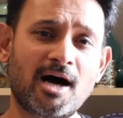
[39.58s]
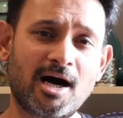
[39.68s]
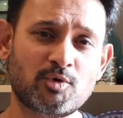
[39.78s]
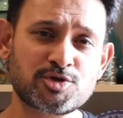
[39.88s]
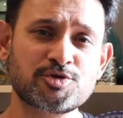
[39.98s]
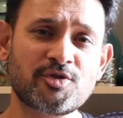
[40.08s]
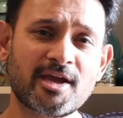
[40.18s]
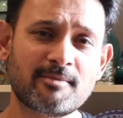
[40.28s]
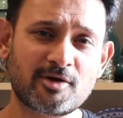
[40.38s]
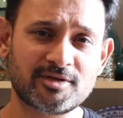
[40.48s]
I want you to
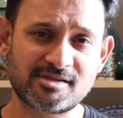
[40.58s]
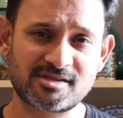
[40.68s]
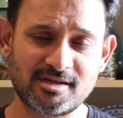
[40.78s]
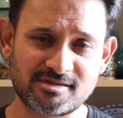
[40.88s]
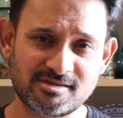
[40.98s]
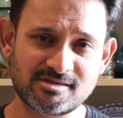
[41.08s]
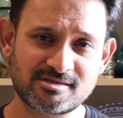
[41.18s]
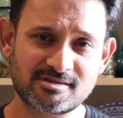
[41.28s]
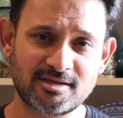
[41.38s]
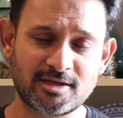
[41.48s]
think about these
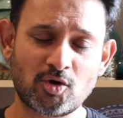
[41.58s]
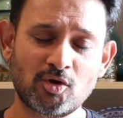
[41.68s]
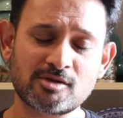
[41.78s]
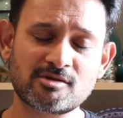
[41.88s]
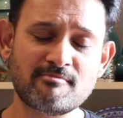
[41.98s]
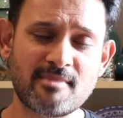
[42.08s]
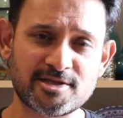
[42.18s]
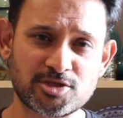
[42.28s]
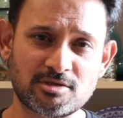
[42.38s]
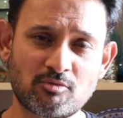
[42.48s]
cases and also
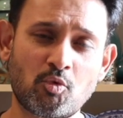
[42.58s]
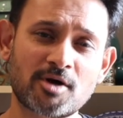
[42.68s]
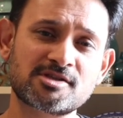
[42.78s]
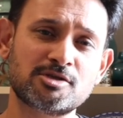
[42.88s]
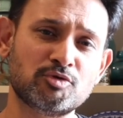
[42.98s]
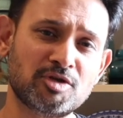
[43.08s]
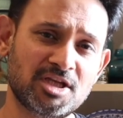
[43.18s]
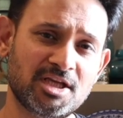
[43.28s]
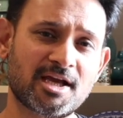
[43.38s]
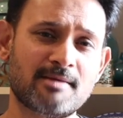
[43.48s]
imagine what's
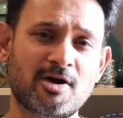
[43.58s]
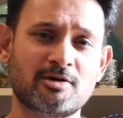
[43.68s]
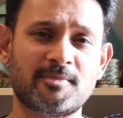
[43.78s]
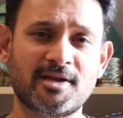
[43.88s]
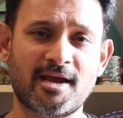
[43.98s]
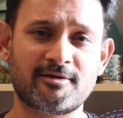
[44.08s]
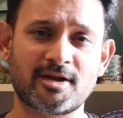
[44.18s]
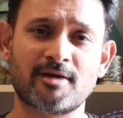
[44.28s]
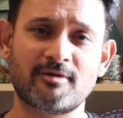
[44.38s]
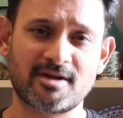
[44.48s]
unique about
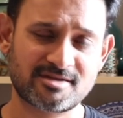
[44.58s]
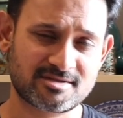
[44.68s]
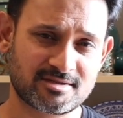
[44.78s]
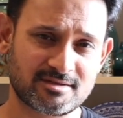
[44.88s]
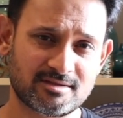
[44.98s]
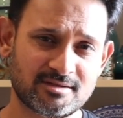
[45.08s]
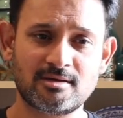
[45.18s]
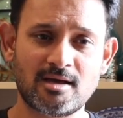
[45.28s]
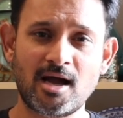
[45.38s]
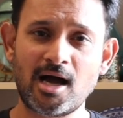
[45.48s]
pediatric arrest.
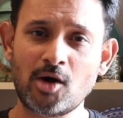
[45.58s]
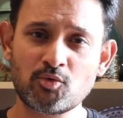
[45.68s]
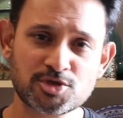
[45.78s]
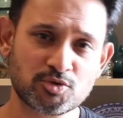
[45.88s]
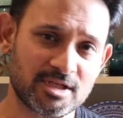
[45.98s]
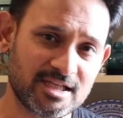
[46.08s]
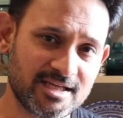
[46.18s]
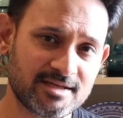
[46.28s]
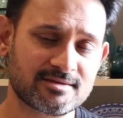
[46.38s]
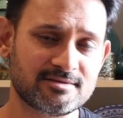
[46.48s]
How would you
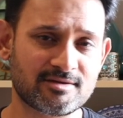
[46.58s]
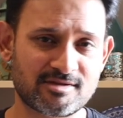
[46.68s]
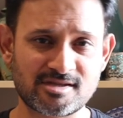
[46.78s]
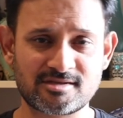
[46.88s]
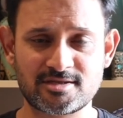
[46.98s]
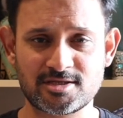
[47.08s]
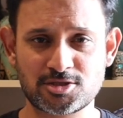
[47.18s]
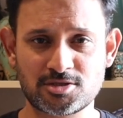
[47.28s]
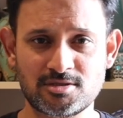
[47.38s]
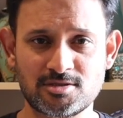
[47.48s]
lead the
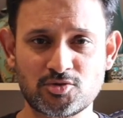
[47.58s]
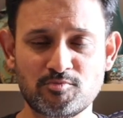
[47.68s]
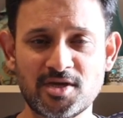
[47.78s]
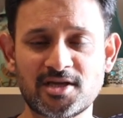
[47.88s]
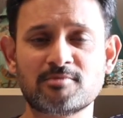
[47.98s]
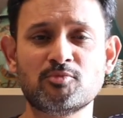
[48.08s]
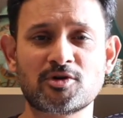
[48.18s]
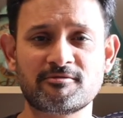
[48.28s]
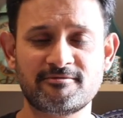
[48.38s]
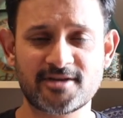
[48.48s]
resuscitation to make it
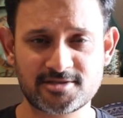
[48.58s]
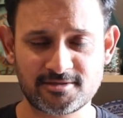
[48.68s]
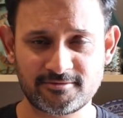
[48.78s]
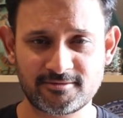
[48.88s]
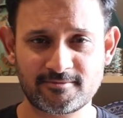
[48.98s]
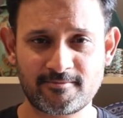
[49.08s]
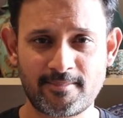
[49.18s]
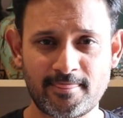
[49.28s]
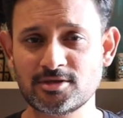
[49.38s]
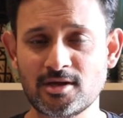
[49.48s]
more effective?
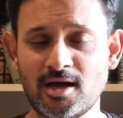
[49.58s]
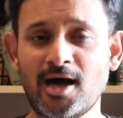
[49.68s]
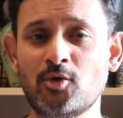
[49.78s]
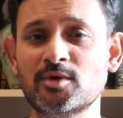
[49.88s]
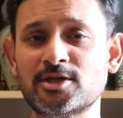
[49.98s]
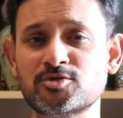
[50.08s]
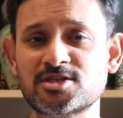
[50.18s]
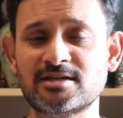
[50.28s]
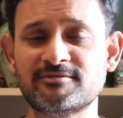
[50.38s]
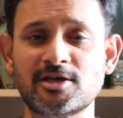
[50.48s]
How will you
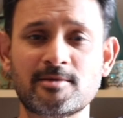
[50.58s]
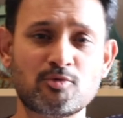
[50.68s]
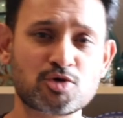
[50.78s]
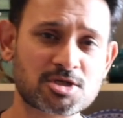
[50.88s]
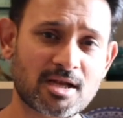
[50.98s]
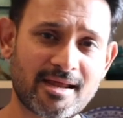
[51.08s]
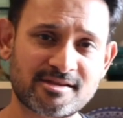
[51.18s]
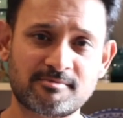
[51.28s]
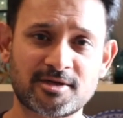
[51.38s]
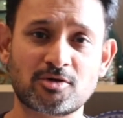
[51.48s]
deal with the emotional
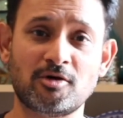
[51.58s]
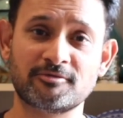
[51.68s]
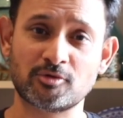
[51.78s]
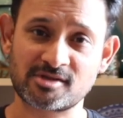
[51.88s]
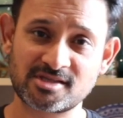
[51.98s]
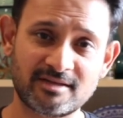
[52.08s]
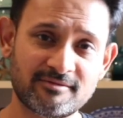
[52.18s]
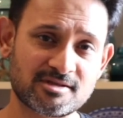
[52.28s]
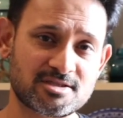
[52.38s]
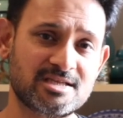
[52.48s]
aspect of yourself
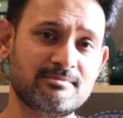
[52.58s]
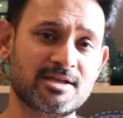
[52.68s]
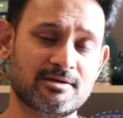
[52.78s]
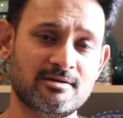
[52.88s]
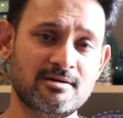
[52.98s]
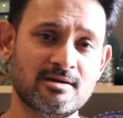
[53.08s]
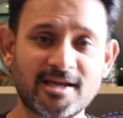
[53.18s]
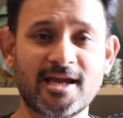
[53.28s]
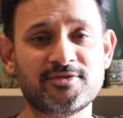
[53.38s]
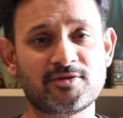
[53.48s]
as a team leader
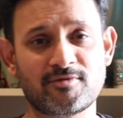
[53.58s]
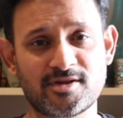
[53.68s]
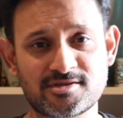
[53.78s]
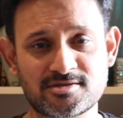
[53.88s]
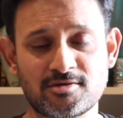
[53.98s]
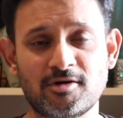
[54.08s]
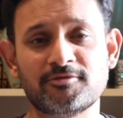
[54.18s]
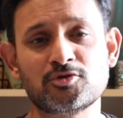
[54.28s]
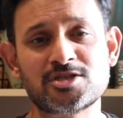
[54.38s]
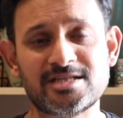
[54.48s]
and the rest
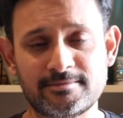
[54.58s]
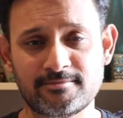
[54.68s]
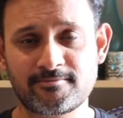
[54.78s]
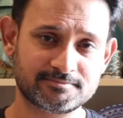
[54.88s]
of your team?